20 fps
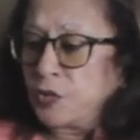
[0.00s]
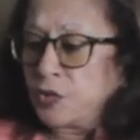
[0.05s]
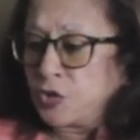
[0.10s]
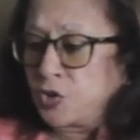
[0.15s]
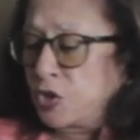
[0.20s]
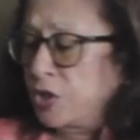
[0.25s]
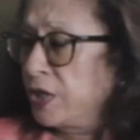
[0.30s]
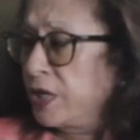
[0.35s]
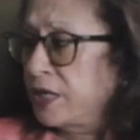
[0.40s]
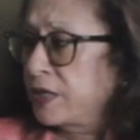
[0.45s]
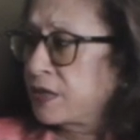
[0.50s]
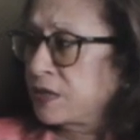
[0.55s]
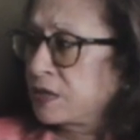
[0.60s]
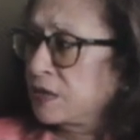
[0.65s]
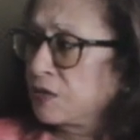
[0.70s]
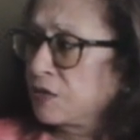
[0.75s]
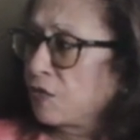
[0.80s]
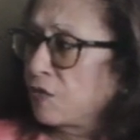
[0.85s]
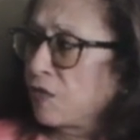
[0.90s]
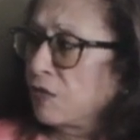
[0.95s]
She led
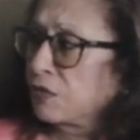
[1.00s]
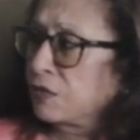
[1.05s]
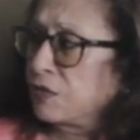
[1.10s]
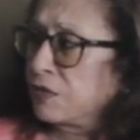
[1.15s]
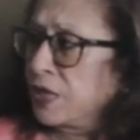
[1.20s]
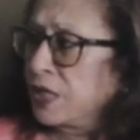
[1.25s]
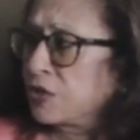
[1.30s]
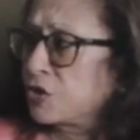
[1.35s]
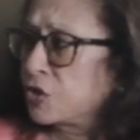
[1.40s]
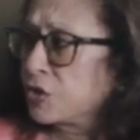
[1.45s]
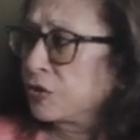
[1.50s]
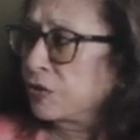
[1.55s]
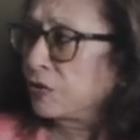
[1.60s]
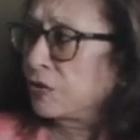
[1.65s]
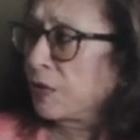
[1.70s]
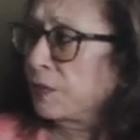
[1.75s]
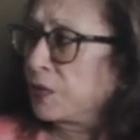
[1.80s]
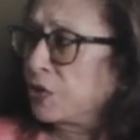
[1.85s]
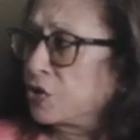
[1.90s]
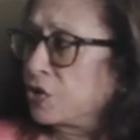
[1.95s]
us in the wrong direction.
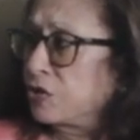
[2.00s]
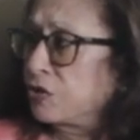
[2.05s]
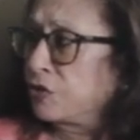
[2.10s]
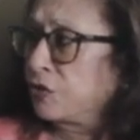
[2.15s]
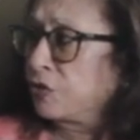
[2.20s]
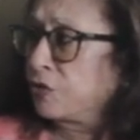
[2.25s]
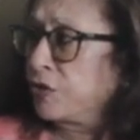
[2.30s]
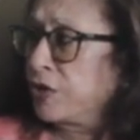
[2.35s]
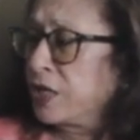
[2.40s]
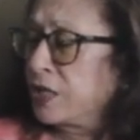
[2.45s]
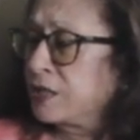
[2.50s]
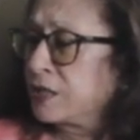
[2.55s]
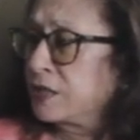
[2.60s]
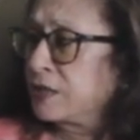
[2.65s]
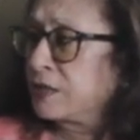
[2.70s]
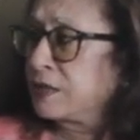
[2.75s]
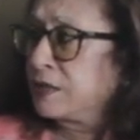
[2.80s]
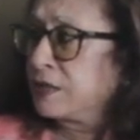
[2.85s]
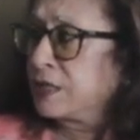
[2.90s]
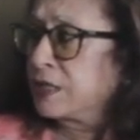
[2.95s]
She
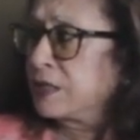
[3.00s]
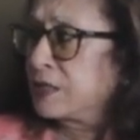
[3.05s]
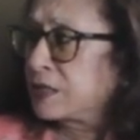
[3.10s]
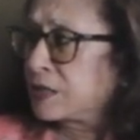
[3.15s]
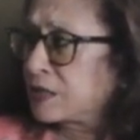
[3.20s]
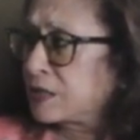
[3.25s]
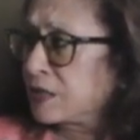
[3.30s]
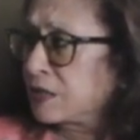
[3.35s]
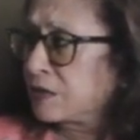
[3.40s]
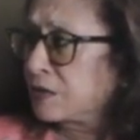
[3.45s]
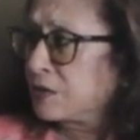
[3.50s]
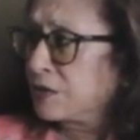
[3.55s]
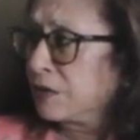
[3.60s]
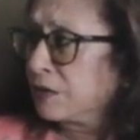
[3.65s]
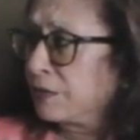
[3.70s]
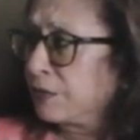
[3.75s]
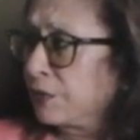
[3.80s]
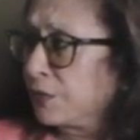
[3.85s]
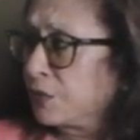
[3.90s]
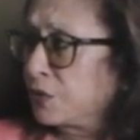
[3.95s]
created dynastic
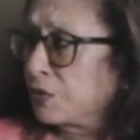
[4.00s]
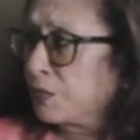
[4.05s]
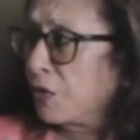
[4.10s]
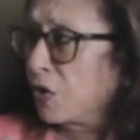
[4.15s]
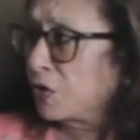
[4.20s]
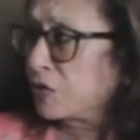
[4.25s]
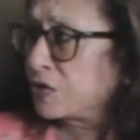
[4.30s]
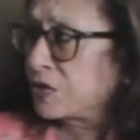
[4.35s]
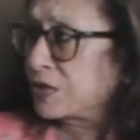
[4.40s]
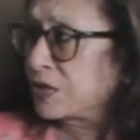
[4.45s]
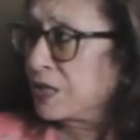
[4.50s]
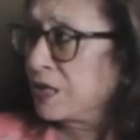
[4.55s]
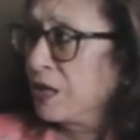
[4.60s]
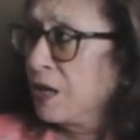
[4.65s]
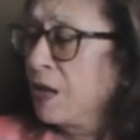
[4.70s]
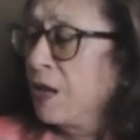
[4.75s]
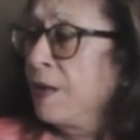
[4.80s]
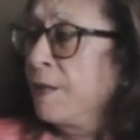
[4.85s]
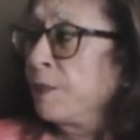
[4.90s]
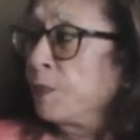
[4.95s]

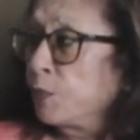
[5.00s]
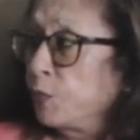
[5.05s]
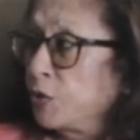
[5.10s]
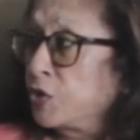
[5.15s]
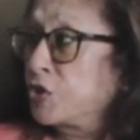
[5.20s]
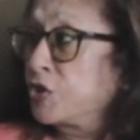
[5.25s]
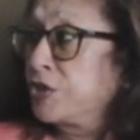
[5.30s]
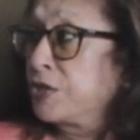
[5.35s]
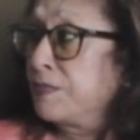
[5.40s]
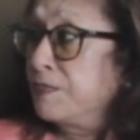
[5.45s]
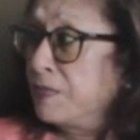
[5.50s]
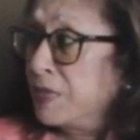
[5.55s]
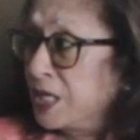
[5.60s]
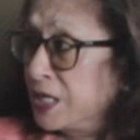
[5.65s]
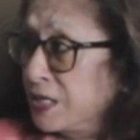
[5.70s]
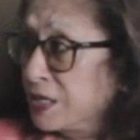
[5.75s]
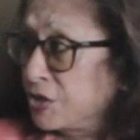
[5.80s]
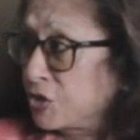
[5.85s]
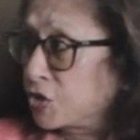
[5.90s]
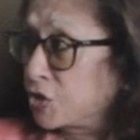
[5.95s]
democracy, which
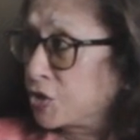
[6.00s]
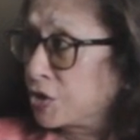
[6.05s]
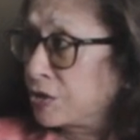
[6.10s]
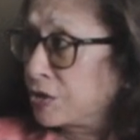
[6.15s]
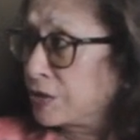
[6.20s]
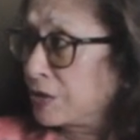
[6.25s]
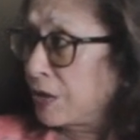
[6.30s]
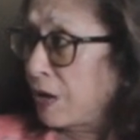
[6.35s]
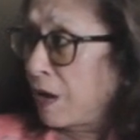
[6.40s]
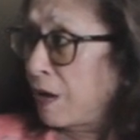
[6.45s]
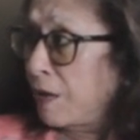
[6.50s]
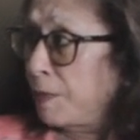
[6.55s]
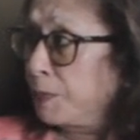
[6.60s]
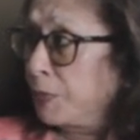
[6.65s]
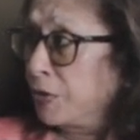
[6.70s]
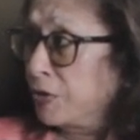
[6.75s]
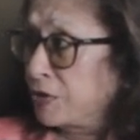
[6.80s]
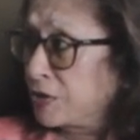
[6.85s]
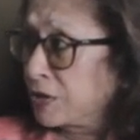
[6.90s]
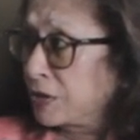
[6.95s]
diminished our
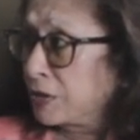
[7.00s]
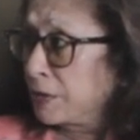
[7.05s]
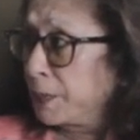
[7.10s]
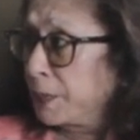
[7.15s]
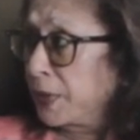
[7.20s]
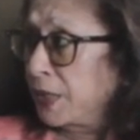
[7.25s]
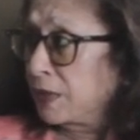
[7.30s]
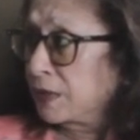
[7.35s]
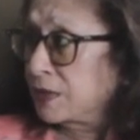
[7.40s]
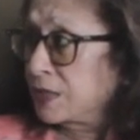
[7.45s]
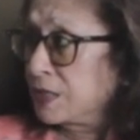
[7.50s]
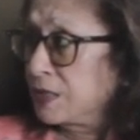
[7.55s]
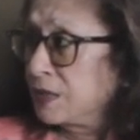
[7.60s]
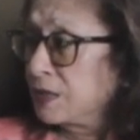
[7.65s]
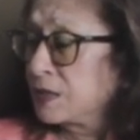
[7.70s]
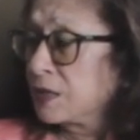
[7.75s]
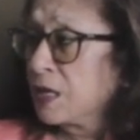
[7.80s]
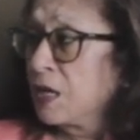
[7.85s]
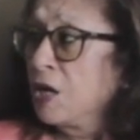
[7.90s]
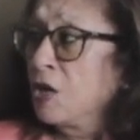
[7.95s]
political
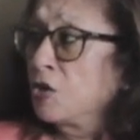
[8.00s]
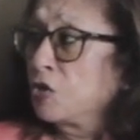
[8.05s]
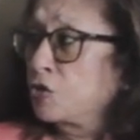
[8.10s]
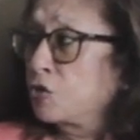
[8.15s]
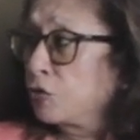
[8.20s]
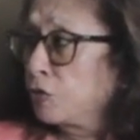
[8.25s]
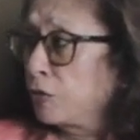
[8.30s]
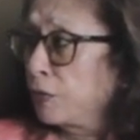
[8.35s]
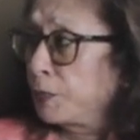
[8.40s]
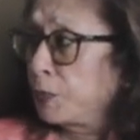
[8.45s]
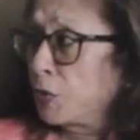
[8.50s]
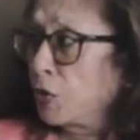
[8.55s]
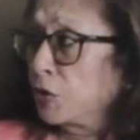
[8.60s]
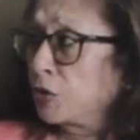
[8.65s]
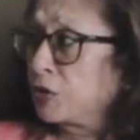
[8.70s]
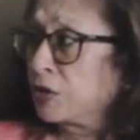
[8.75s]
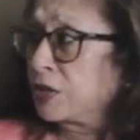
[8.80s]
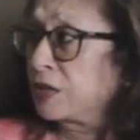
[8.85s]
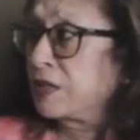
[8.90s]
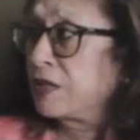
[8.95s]
parties to the
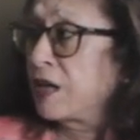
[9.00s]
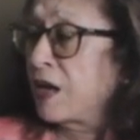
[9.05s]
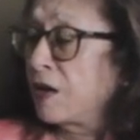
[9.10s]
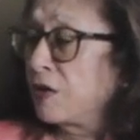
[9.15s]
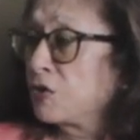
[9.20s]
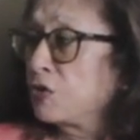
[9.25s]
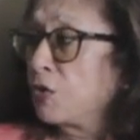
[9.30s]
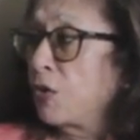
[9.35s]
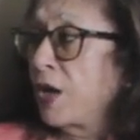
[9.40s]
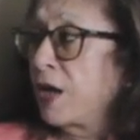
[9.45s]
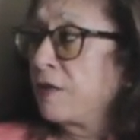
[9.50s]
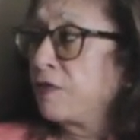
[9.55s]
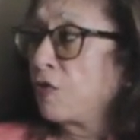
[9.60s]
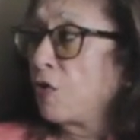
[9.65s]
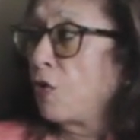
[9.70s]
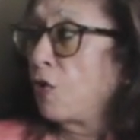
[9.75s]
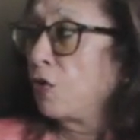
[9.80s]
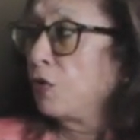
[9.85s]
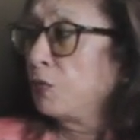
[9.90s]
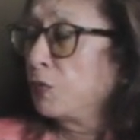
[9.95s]
point that now you have
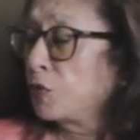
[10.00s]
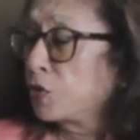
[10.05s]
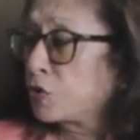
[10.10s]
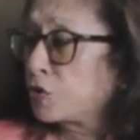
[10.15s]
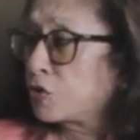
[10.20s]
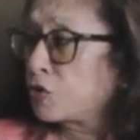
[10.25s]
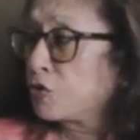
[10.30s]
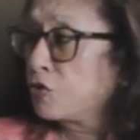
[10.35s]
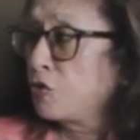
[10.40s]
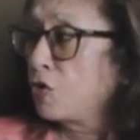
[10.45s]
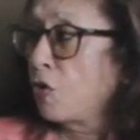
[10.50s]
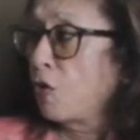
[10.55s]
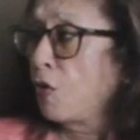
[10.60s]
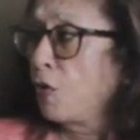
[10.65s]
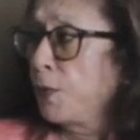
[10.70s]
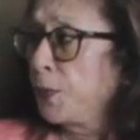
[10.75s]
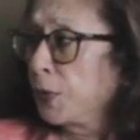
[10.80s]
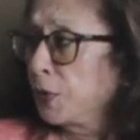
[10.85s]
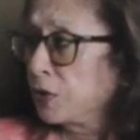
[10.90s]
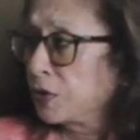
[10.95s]
almost
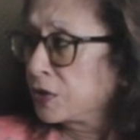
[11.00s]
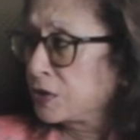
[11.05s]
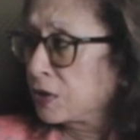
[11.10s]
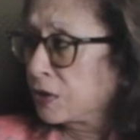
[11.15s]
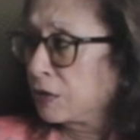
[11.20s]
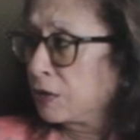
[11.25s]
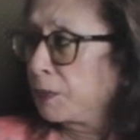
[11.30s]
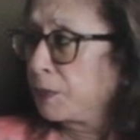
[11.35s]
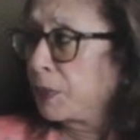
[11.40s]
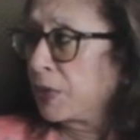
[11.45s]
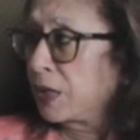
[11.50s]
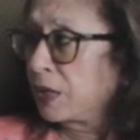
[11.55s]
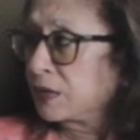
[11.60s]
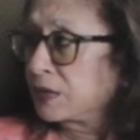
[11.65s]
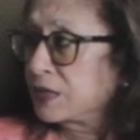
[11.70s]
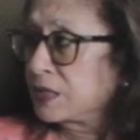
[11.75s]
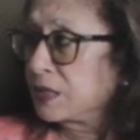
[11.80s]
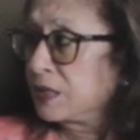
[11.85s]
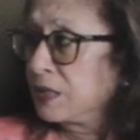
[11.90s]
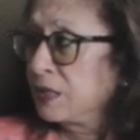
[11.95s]
no political
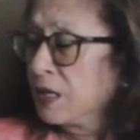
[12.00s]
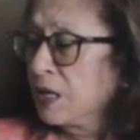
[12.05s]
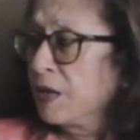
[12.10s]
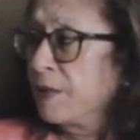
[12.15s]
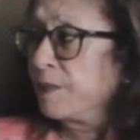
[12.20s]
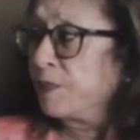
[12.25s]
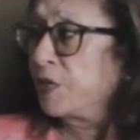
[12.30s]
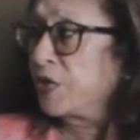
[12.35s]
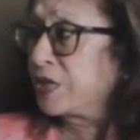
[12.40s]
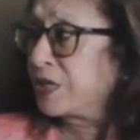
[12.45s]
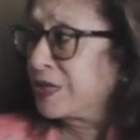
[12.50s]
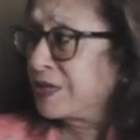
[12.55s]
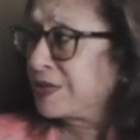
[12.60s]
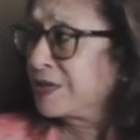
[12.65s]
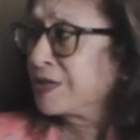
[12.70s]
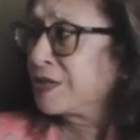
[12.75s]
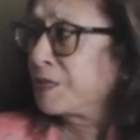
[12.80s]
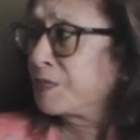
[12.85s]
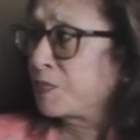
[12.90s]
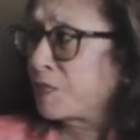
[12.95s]
party that
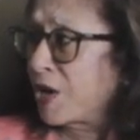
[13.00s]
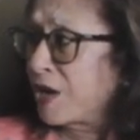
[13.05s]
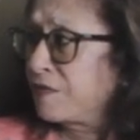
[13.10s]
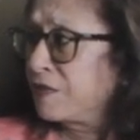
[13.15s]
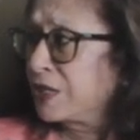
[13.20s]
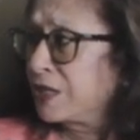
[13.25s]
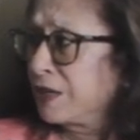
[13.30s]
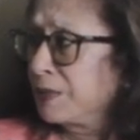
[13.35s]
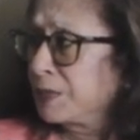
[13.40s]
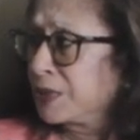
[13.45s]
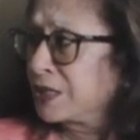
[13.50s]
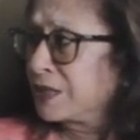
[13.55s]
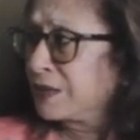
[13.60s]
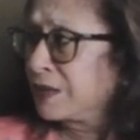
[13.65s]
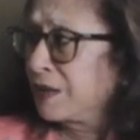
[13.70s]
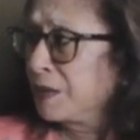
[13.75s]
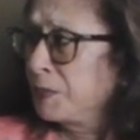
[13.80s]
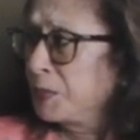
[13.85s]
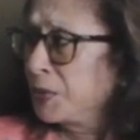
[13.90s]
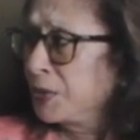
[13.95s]
isn't a private
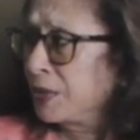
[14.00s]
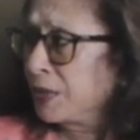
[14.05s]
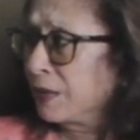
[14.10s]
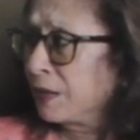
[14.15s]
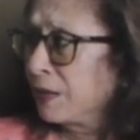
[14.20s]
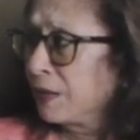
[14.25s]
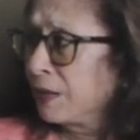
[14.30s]
limited company.